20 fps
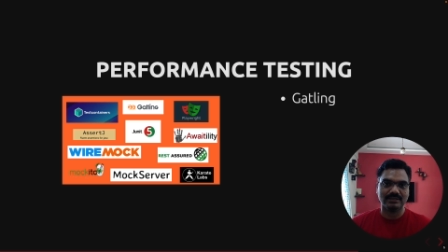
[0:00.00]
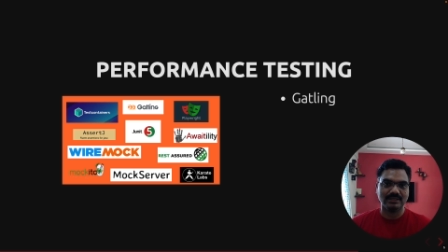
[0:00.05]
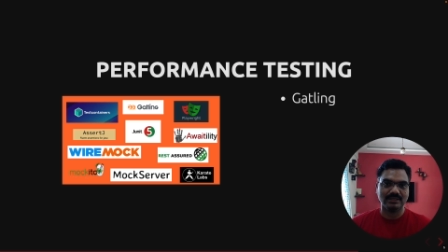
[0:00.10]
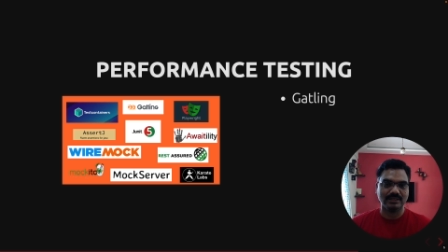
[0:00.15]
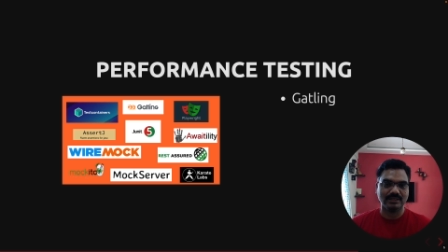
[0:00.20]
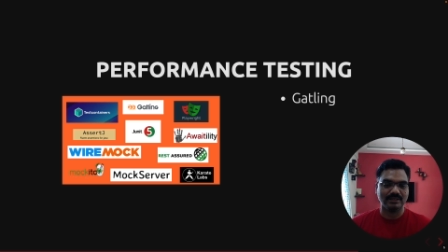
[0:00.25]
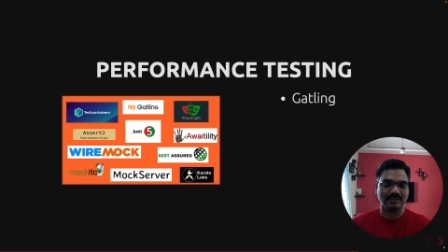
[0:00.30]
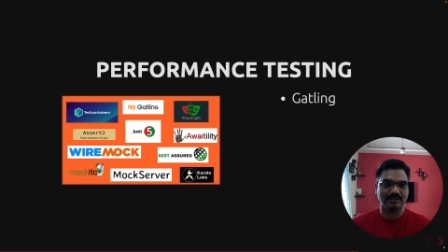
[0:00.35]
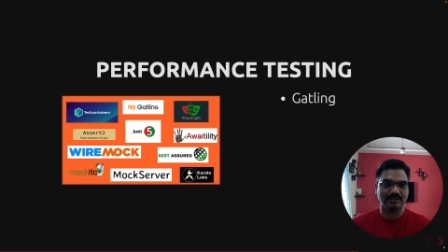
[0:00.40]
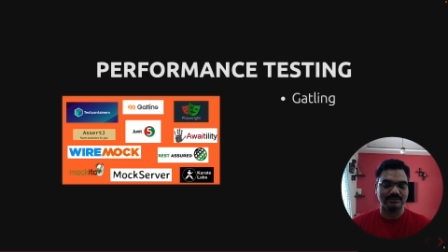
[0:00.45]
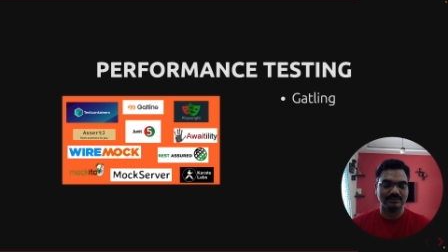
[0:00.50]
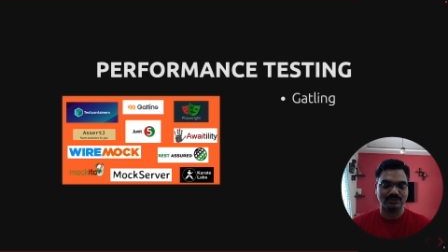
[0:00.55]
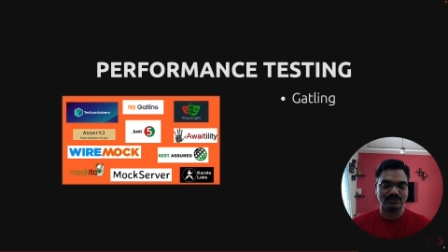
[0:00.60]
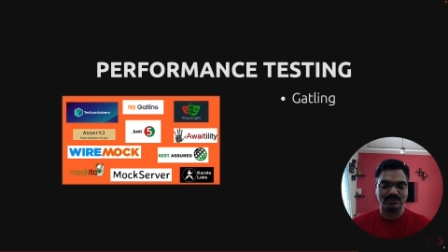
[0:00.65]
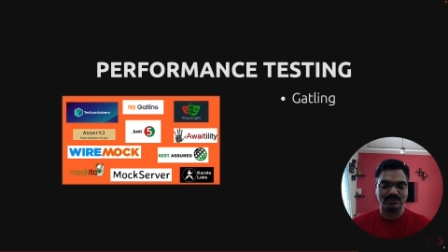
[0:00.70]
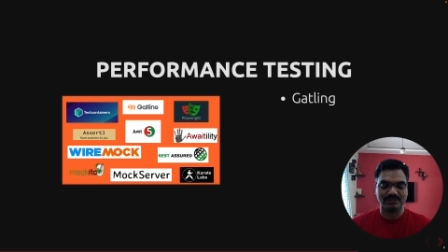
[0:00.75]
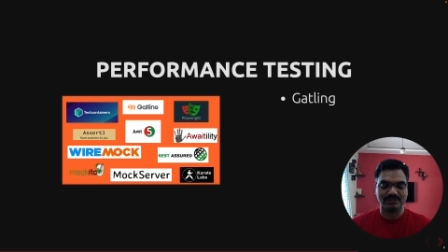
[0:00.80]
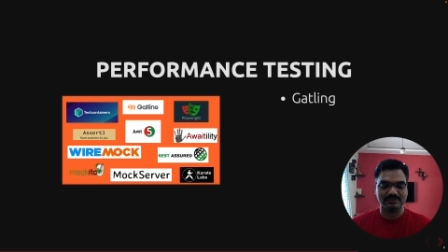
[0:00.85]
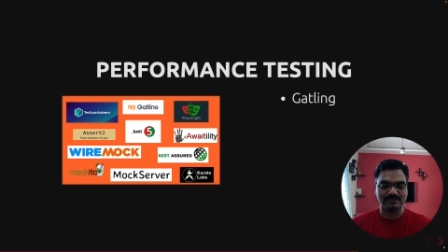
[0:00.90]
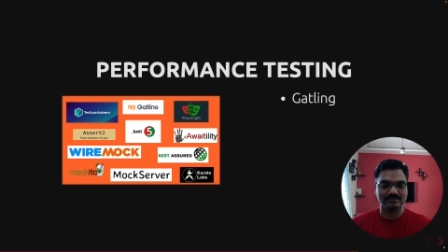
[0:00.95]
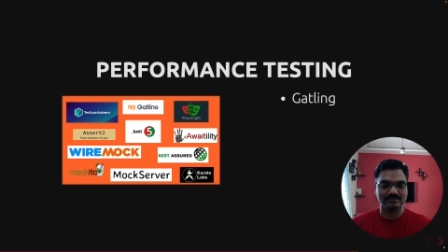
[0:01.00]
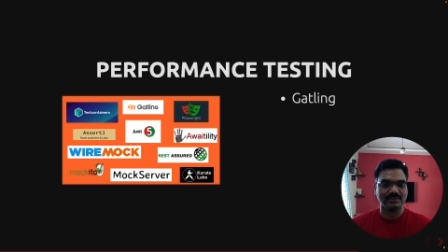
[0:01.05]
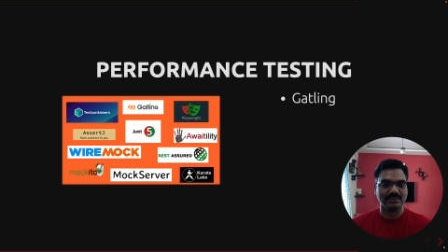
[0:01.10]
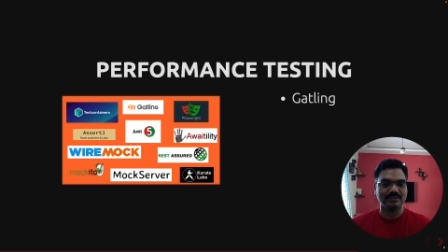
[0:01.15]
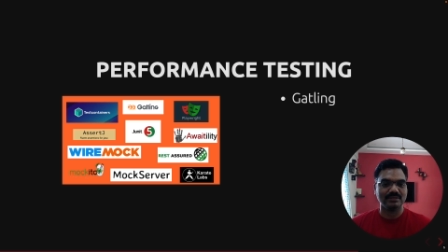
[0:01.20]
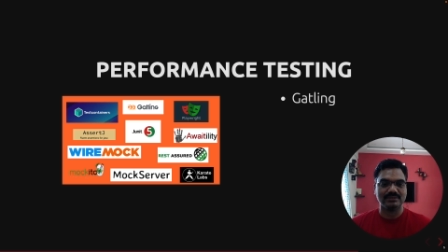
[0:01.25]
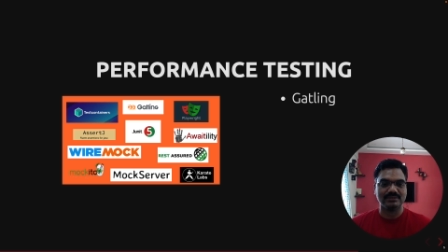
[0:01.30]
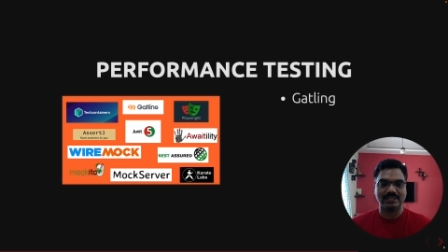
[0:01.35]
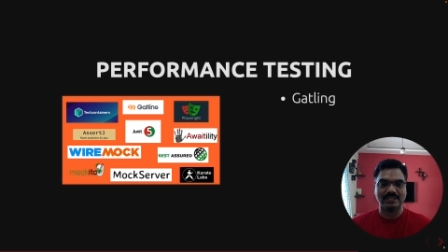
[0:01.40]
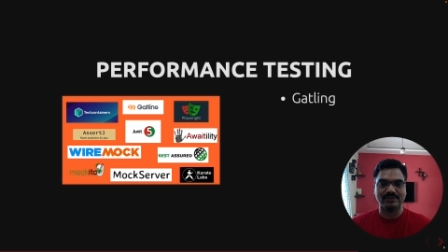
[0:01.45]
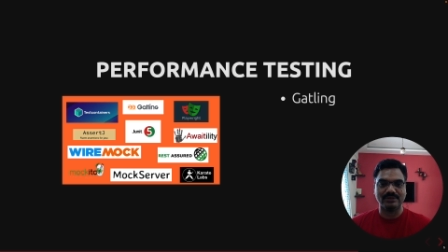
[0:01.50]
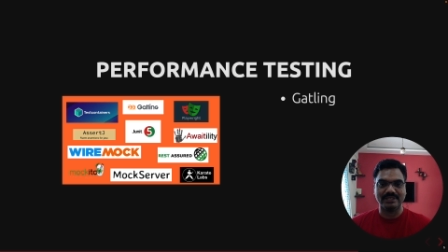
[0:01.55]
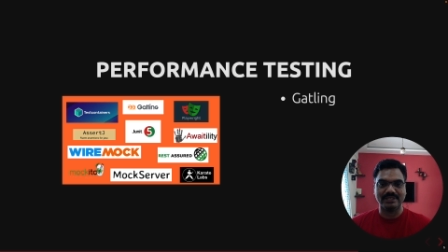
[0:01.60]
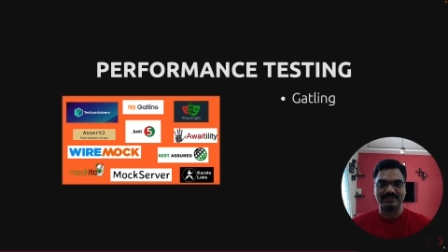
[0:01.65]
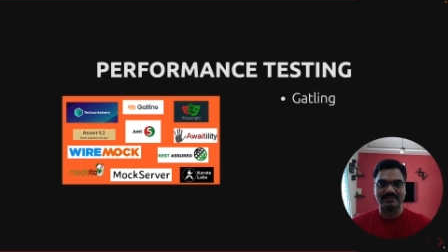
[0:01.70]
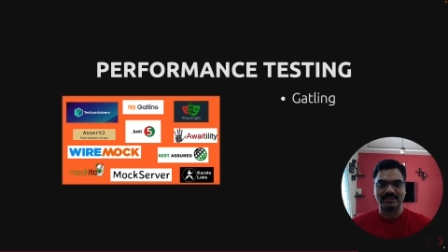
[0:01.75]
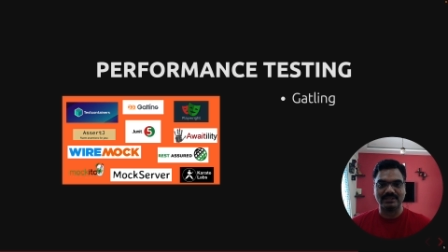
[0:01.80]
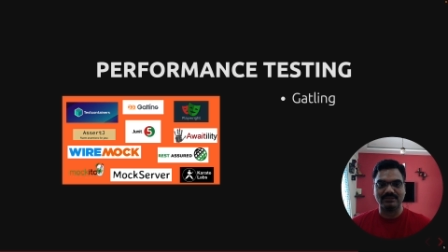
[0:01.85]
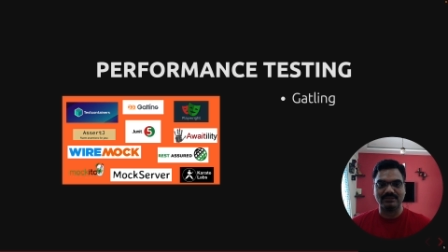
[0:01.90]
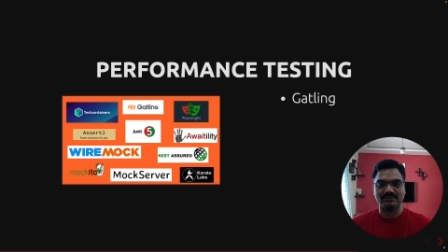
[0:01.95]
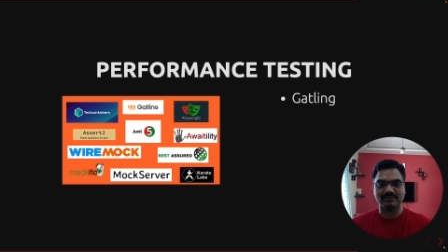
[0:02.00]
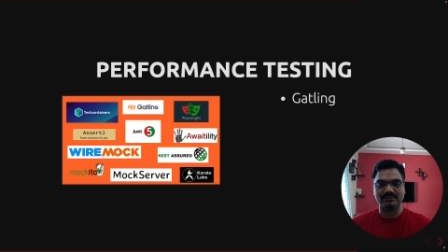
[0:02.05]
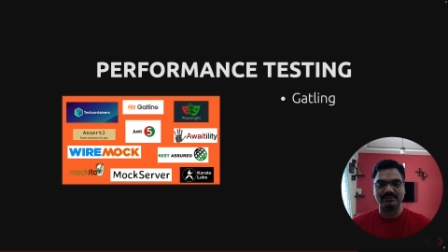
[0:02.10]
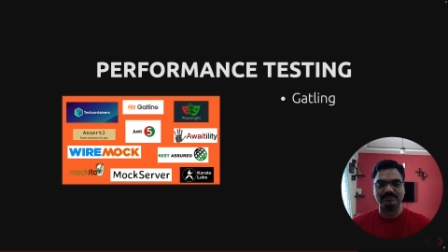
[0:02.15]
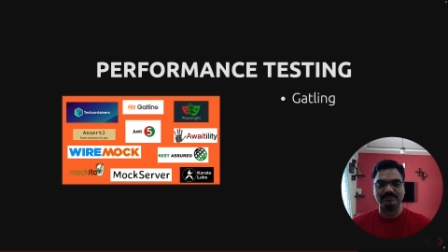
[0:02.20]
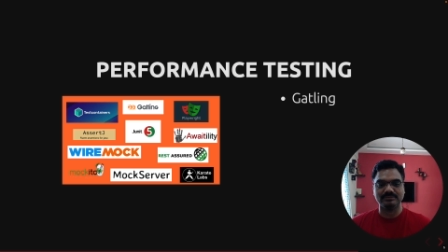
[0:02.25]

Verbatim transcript: uh, using Java itself.